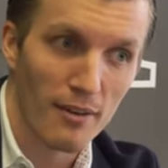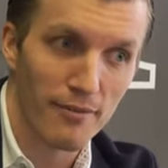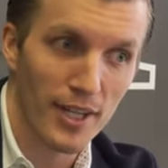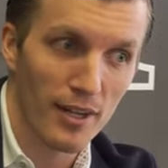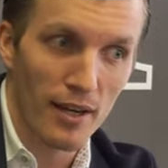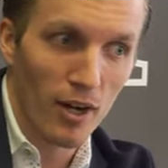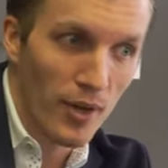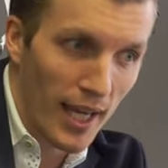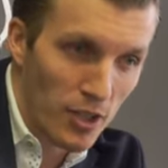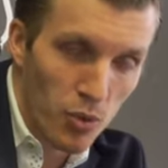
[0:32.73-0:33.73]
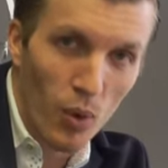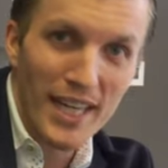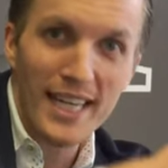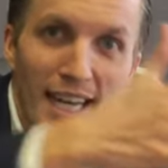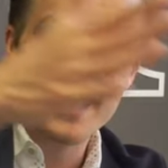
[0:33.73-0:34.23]
figure out, okay,
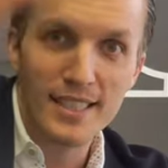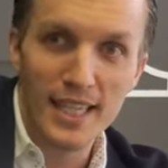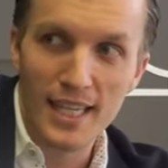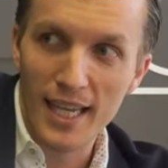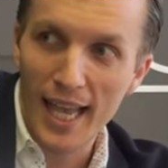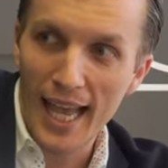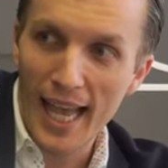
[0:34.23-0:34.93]
2019,